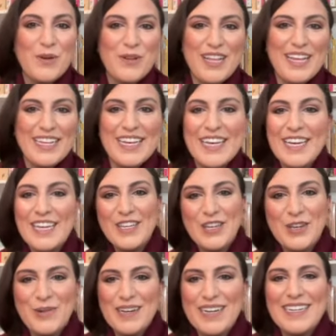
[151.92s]
were like
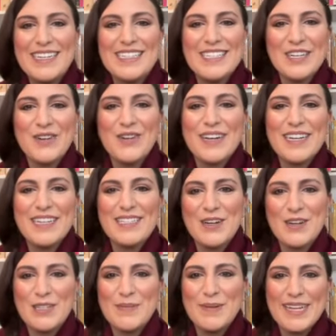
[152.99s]
cute and endearing
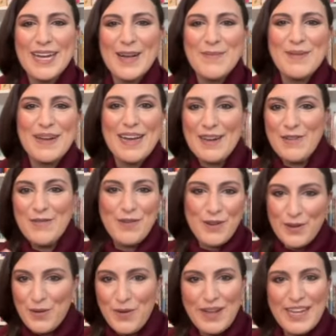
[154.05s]
start to become kind of
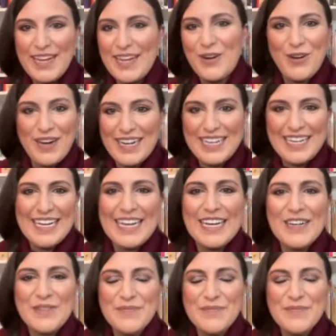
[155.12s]
annoying or icky.